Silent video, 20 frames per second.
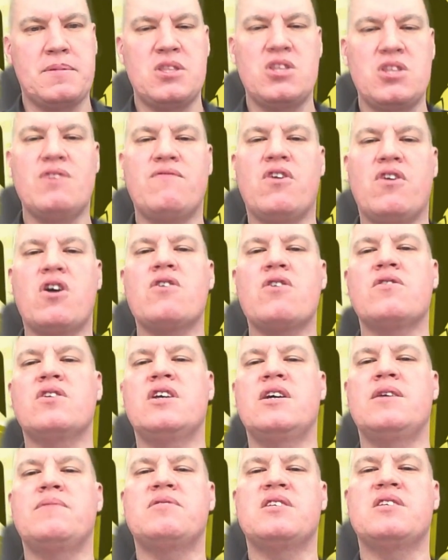Navarro
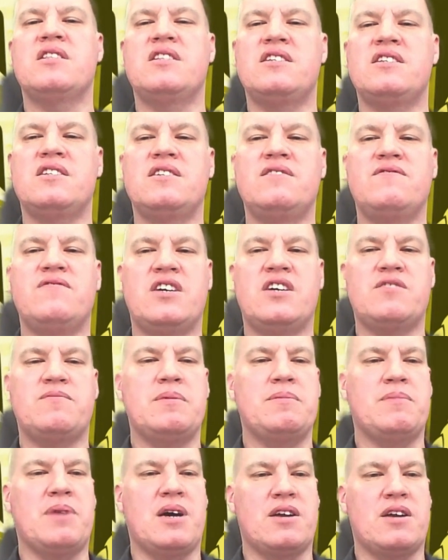claims that this
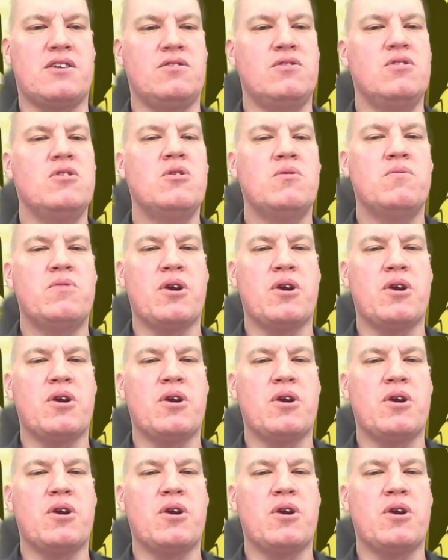investment model,